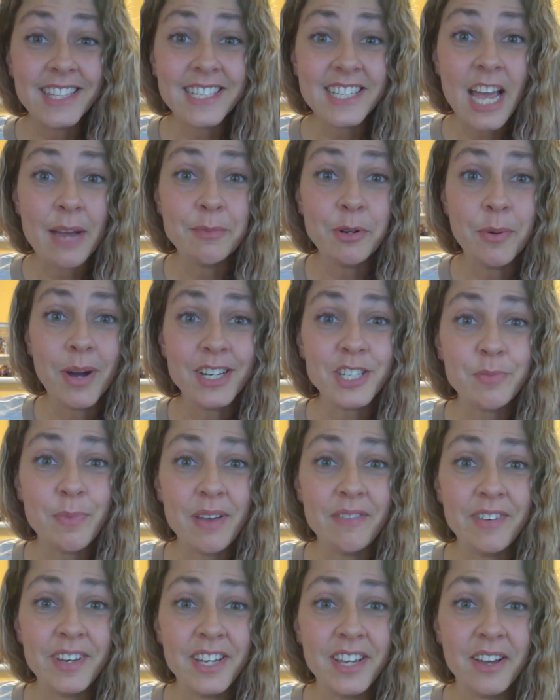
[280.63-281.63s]
the time to watch
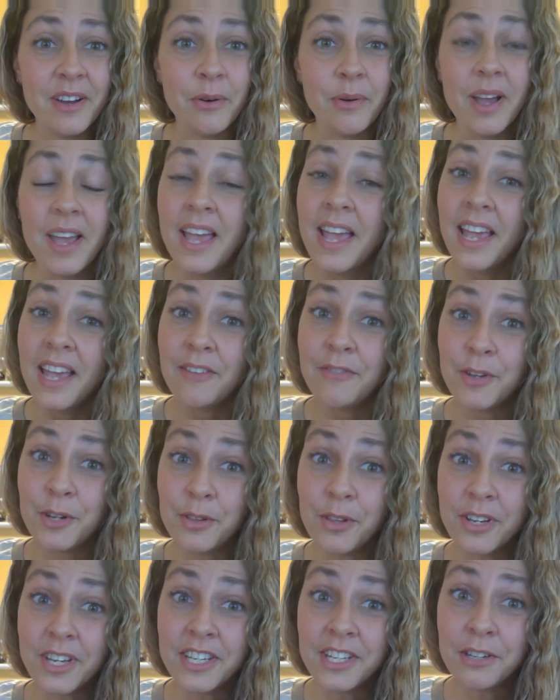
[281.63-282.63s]
my video. If you're
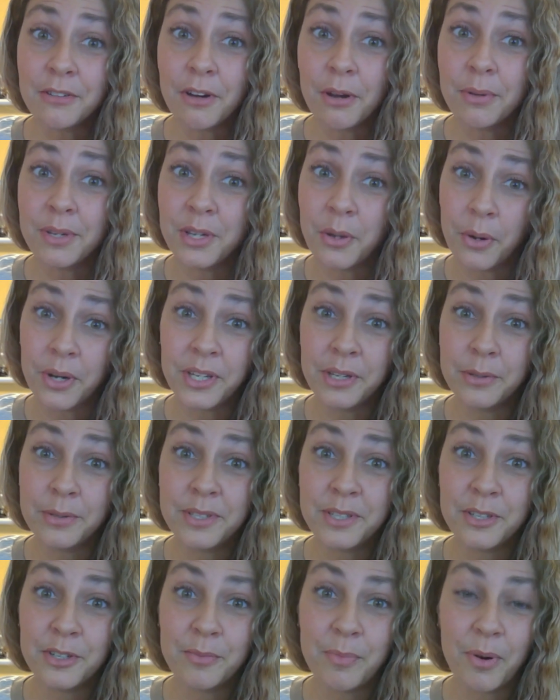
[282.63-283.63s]
looking to grow your
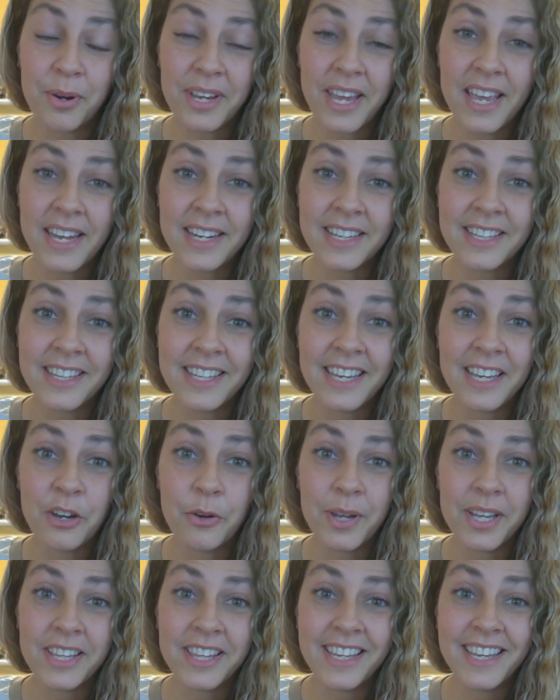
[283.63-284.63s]
YouTube organically and
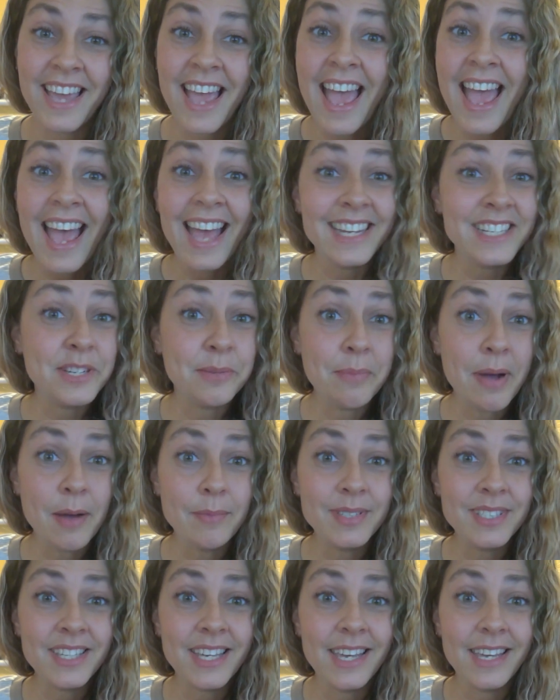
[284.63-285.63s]
quickly, head to
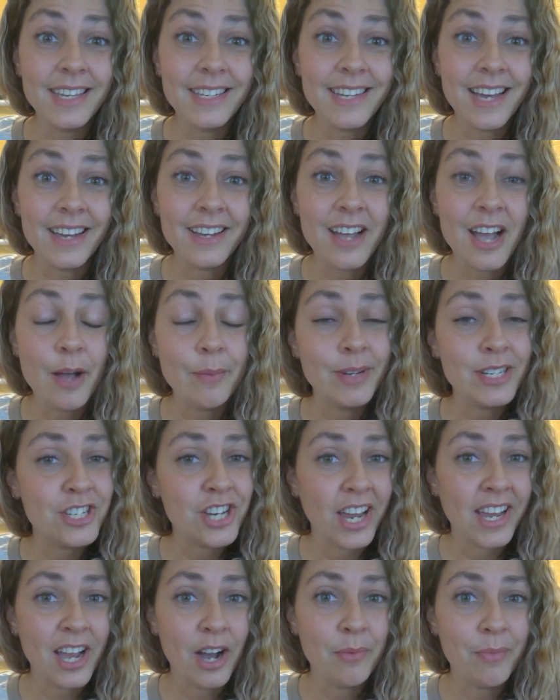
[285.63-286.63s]
mamasgeeky.com and
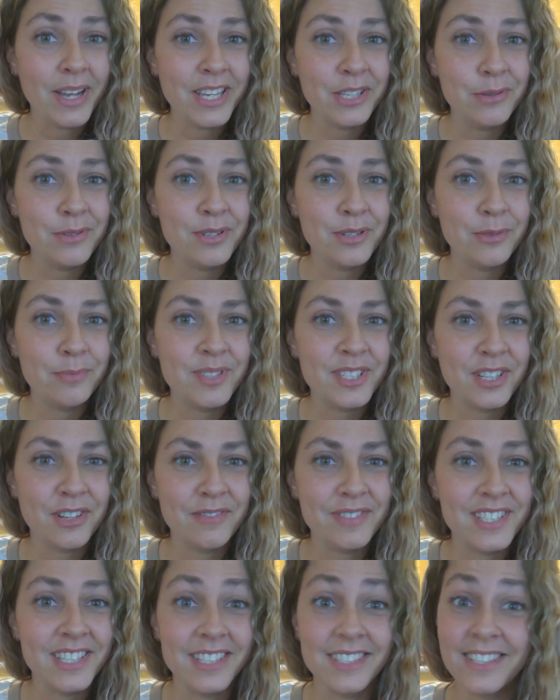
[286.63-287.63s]
check out my YouTube
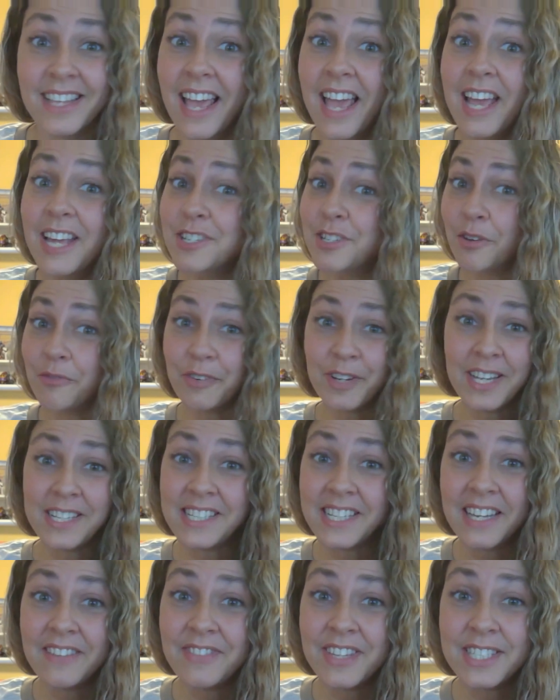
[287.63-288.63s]
services. Don't forget
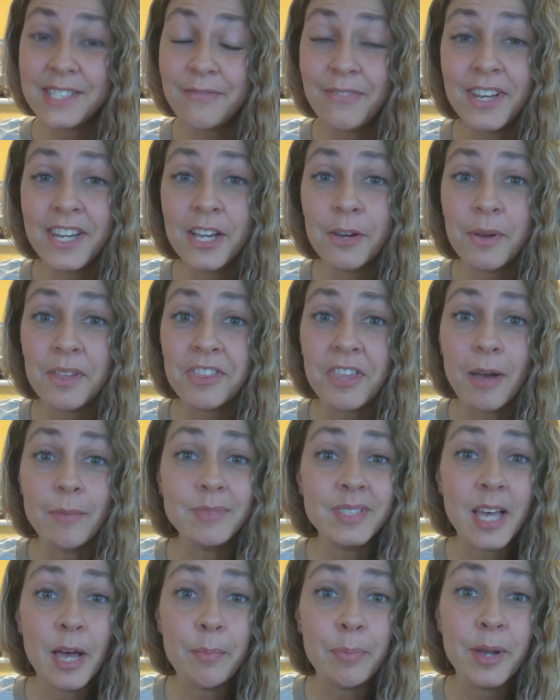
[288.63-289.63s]
to give this video a
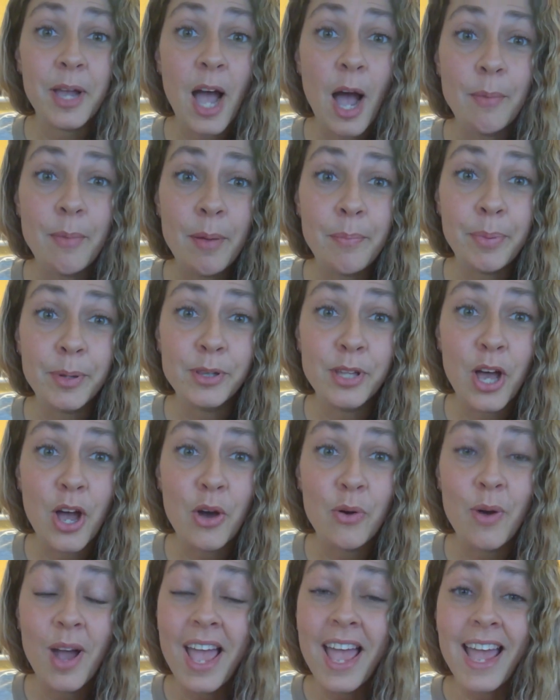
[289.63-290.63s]
thumbs up, comment
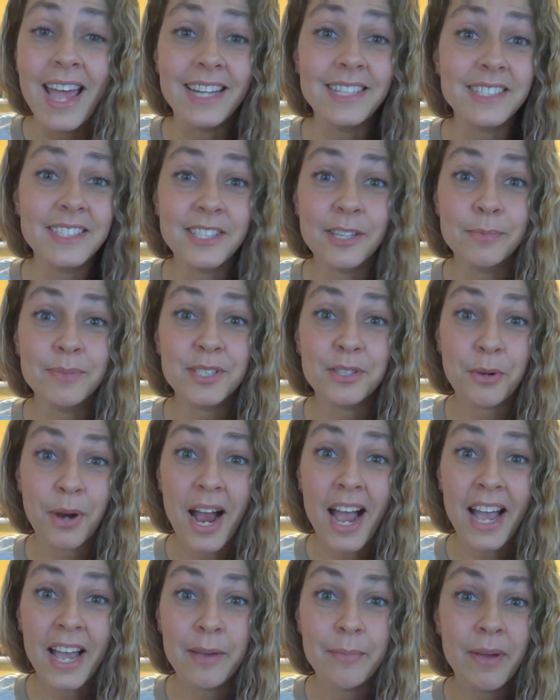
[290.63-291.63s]
below, and
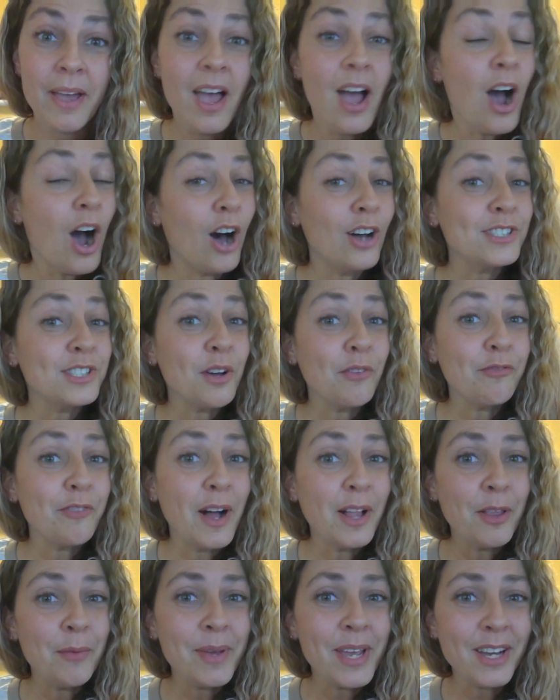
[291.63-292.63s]
subscribe. Also,
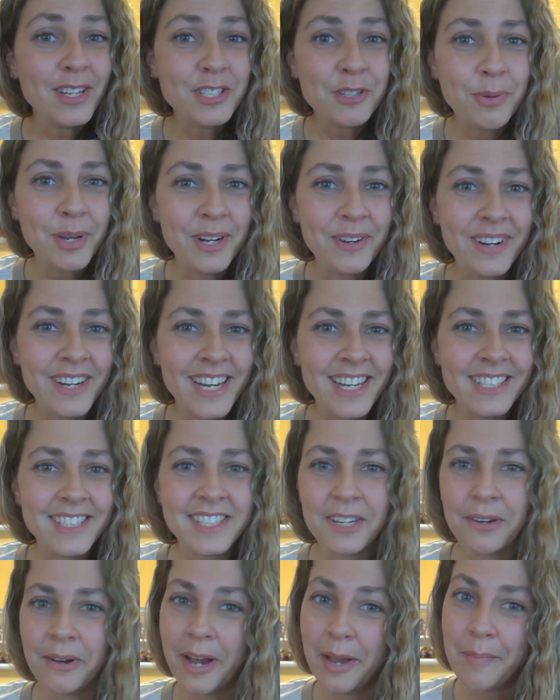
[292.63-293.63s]
follow me on Twitter and
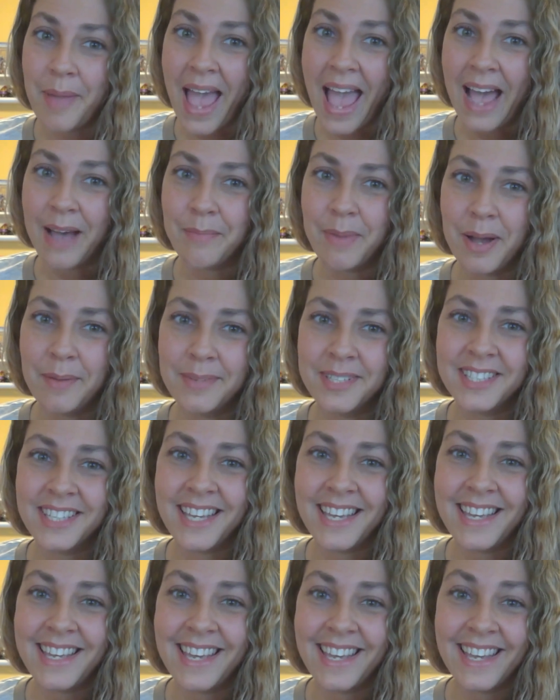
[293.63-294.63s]
Instagram at
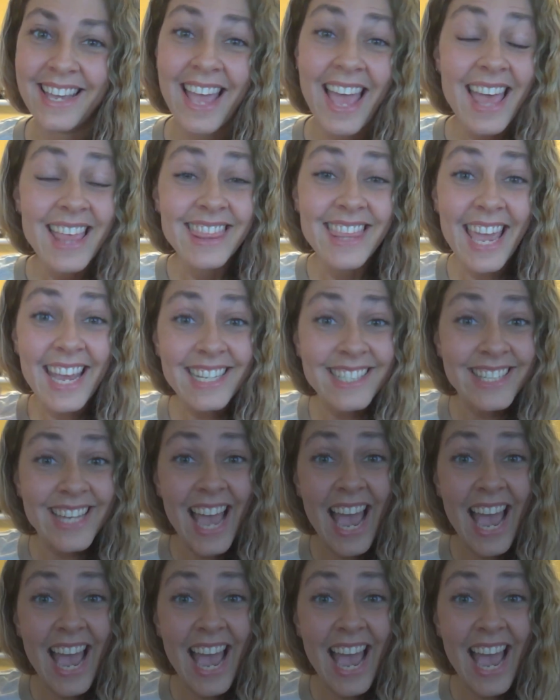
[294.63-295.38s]
mamasgeeky. Thanks,